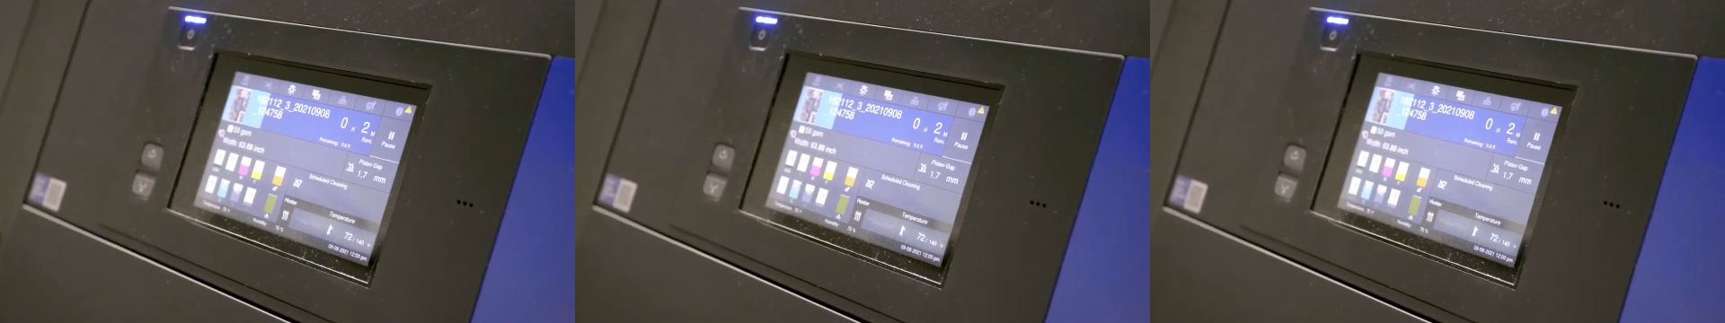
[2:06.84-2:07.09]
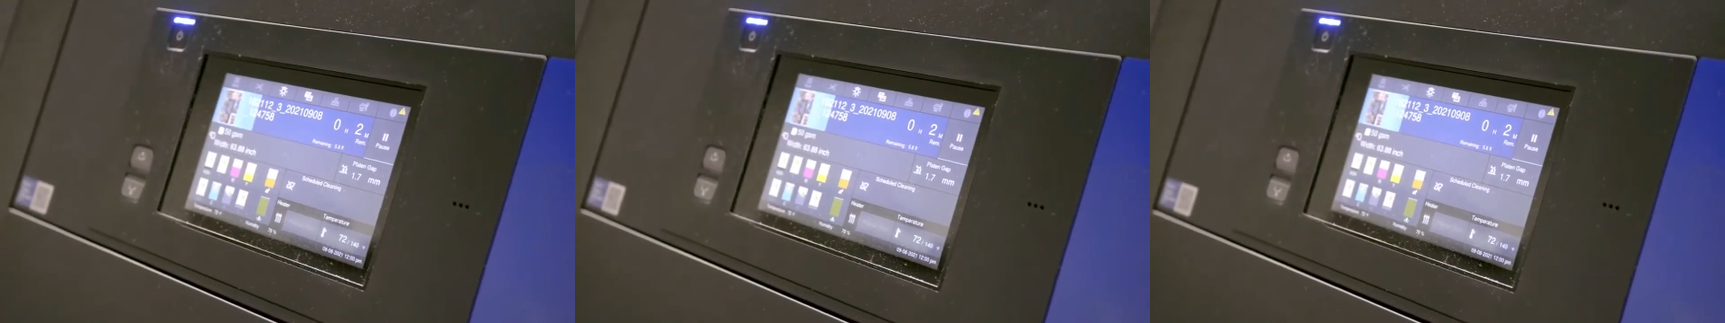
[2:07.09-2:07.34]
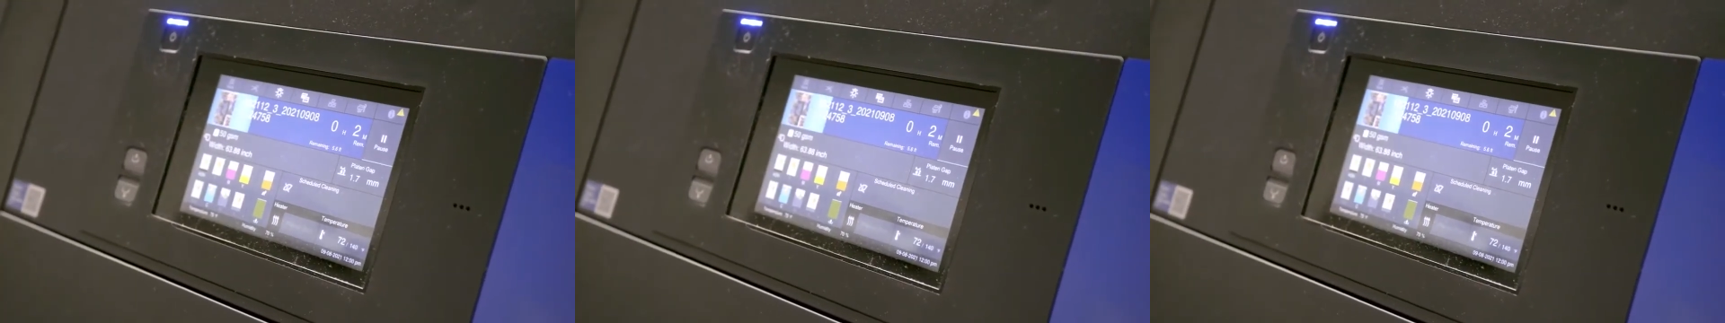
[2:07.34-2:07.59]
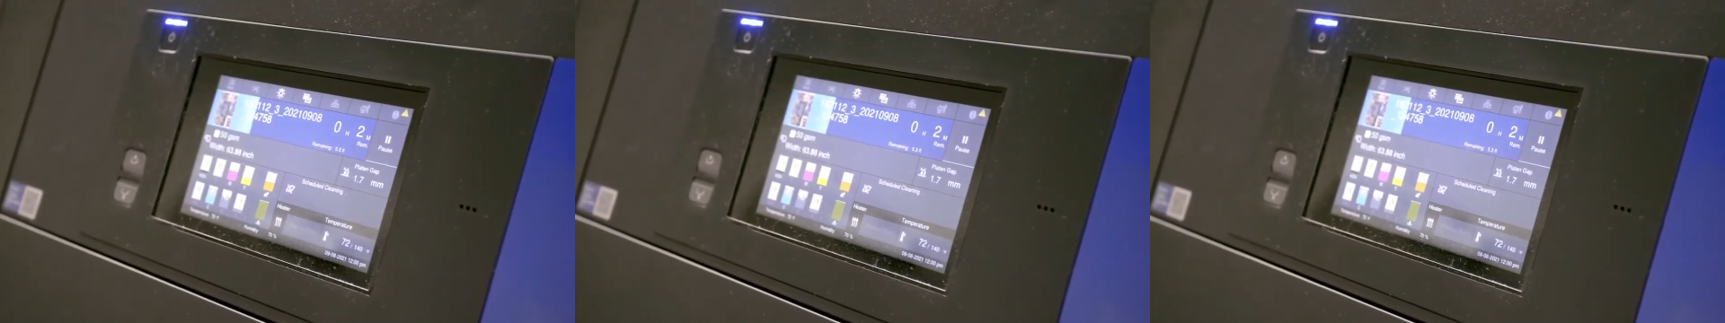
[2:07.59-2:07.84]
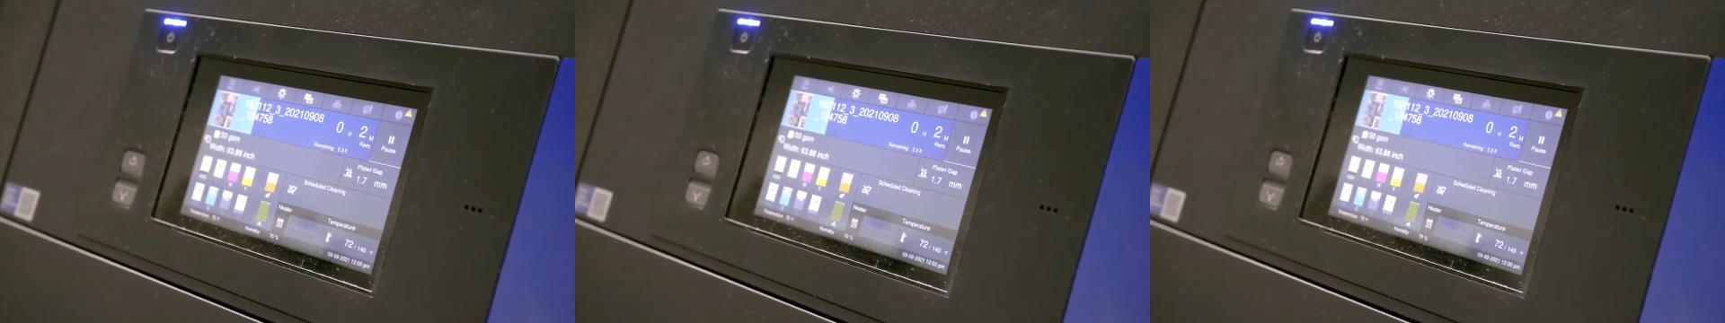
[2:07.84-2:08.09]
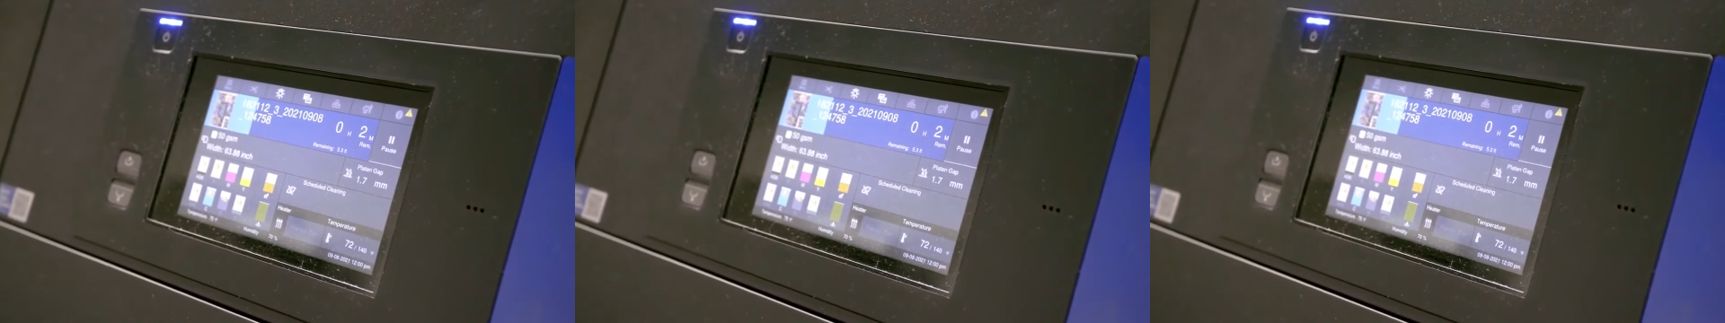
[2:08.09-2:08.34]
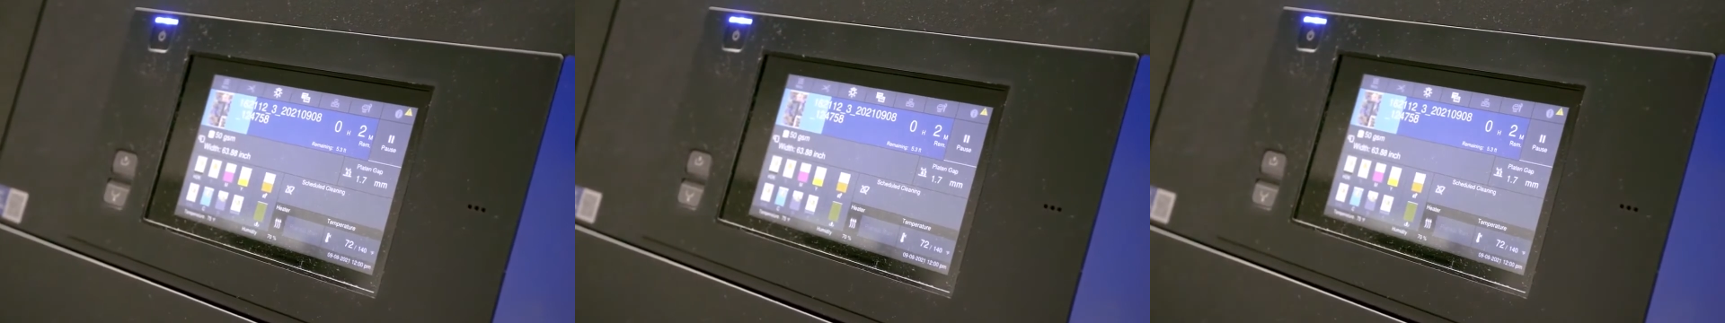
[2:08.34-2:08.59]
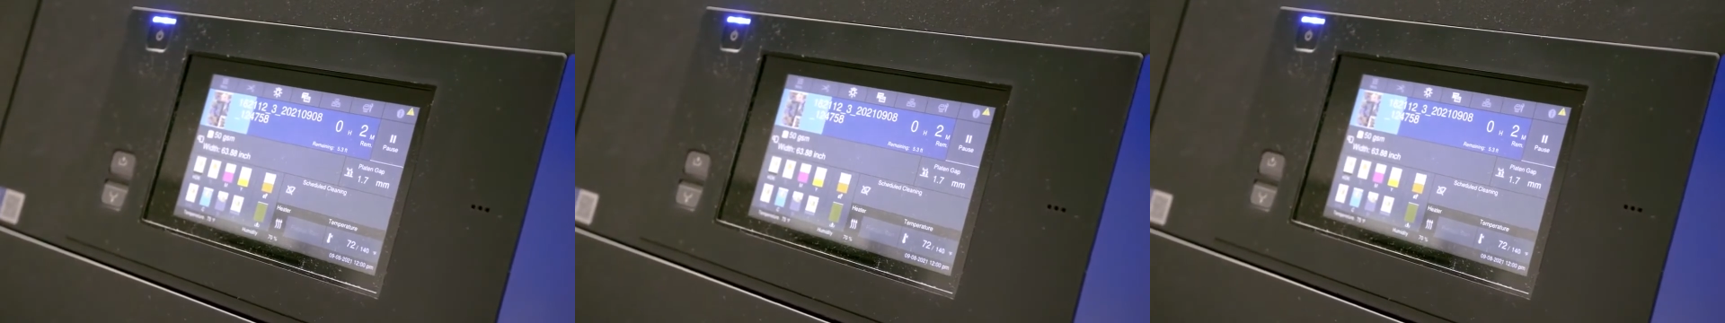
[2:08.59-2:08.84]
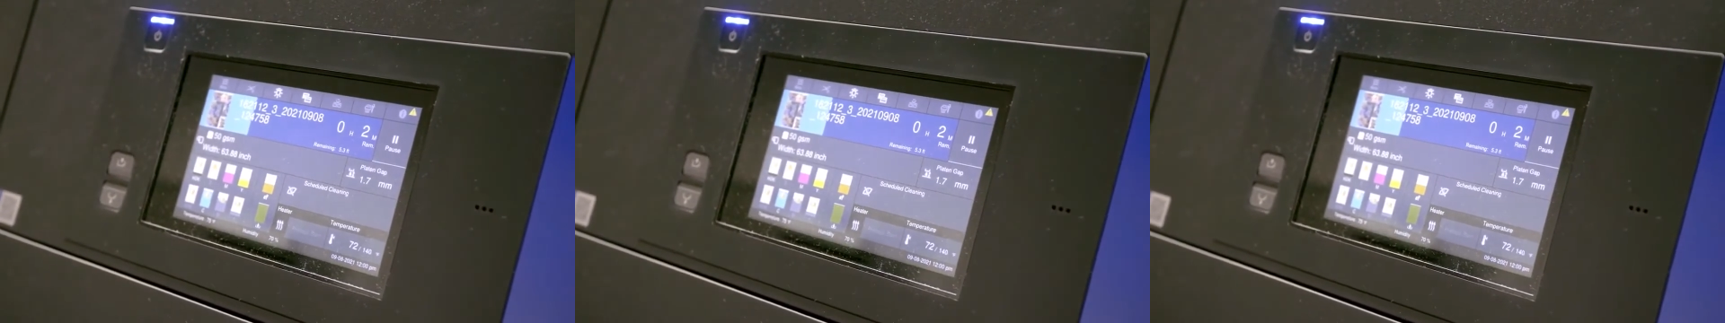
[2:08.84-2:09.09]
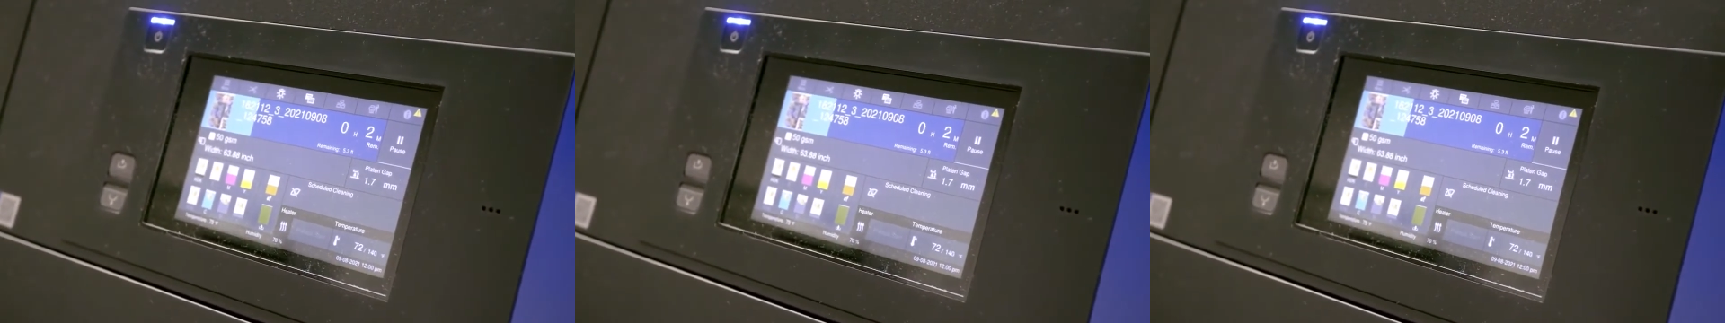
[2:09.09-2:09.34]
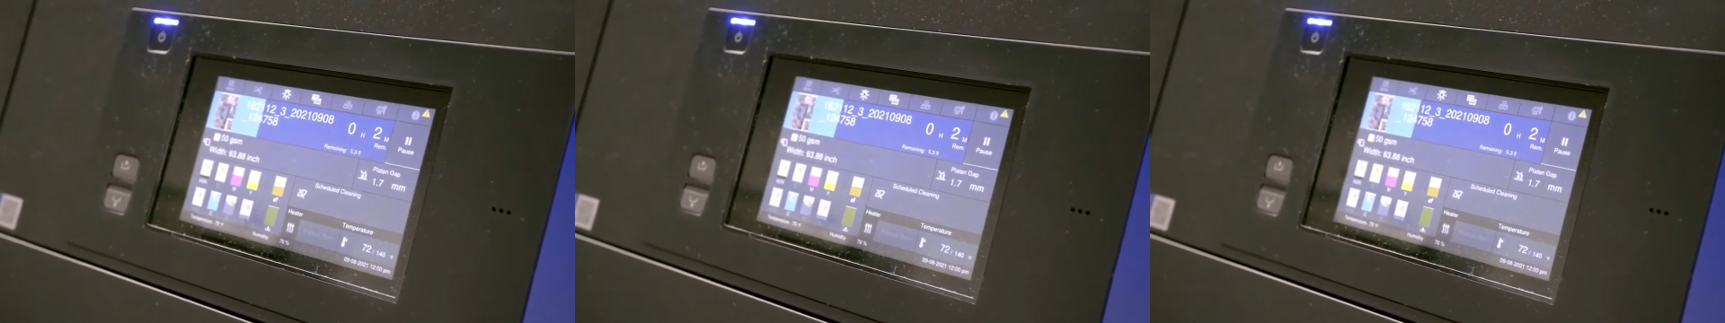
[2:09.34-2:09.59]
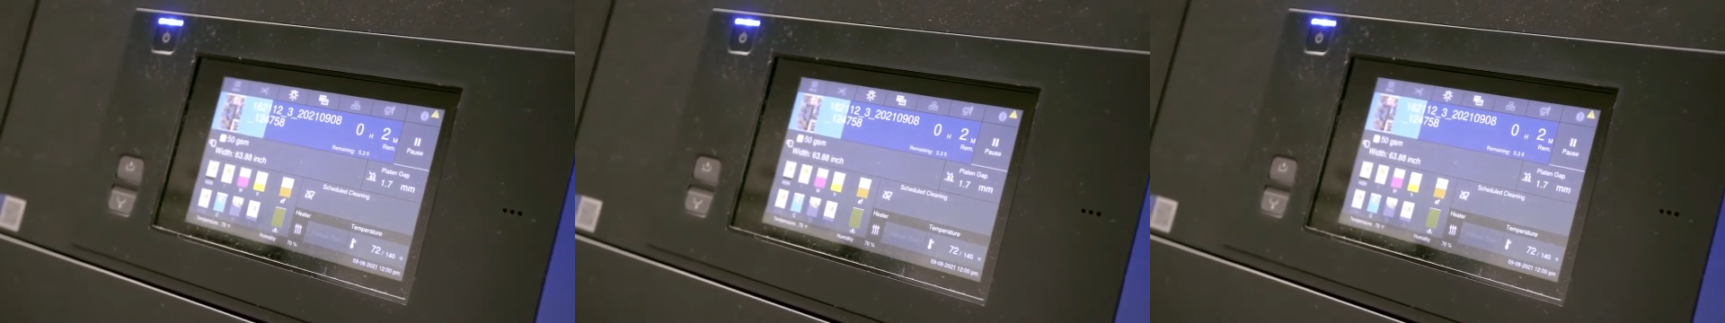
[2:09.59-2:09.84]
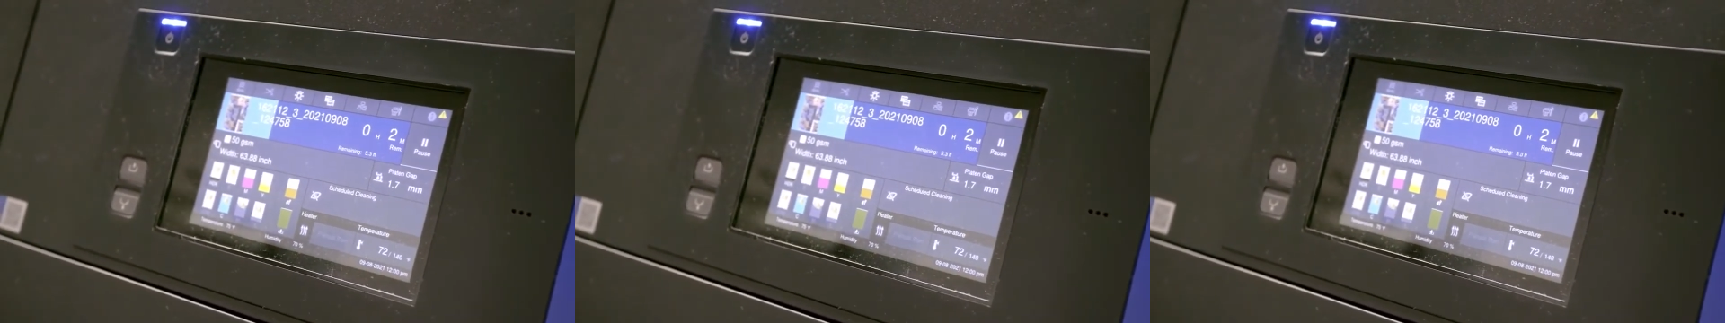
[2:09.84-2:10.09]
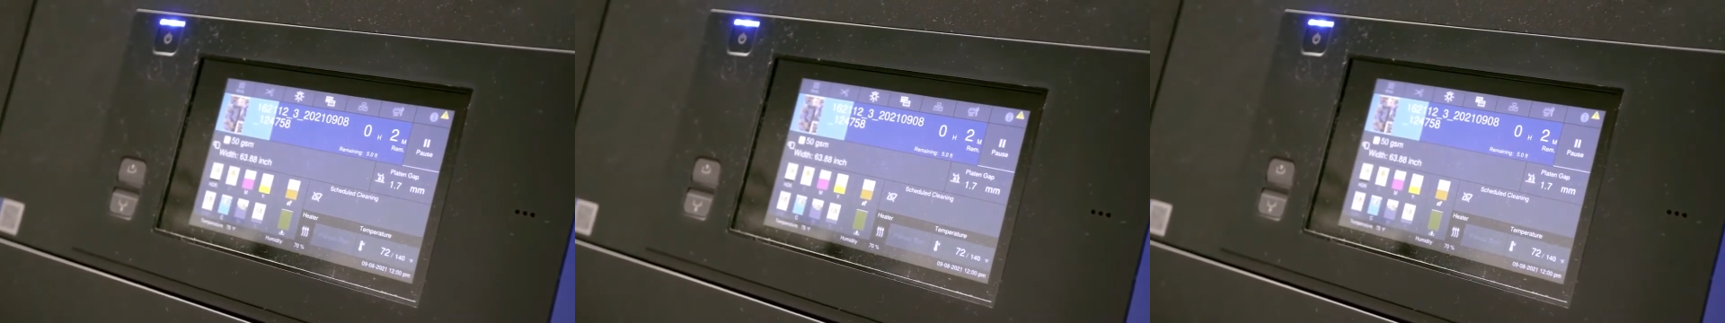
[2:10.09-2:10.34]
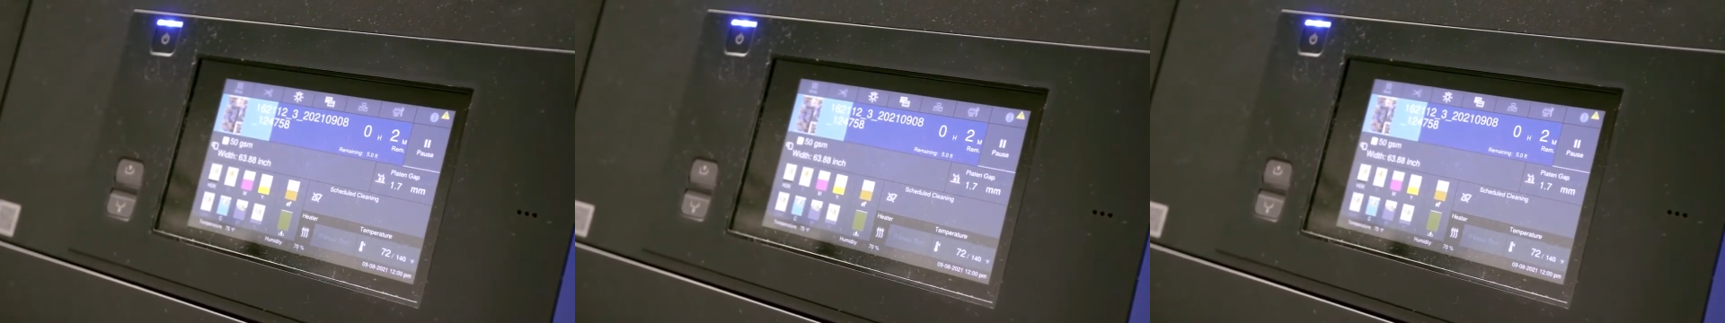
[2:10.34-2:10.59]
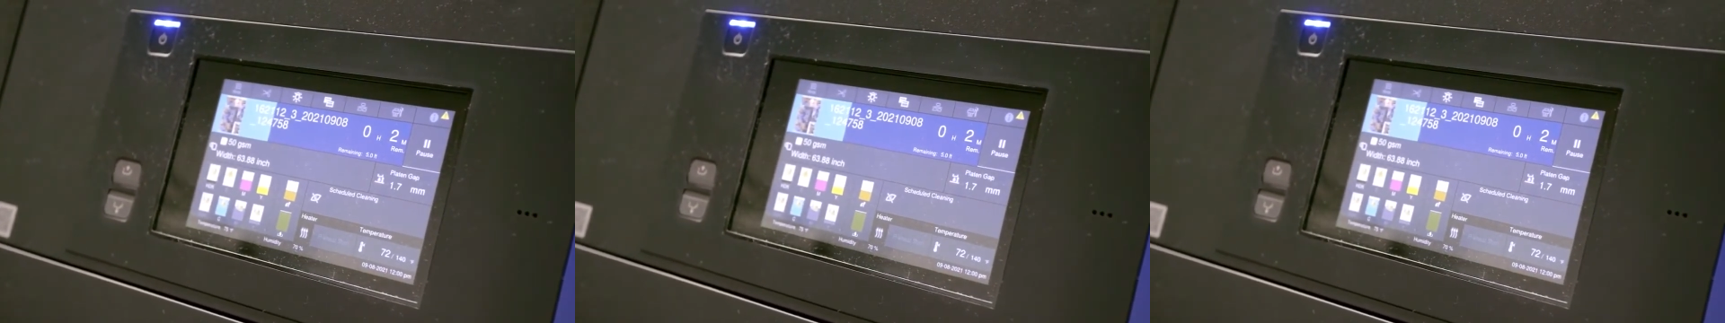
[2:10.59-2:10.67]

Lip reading: Nobody's mouth can be seen.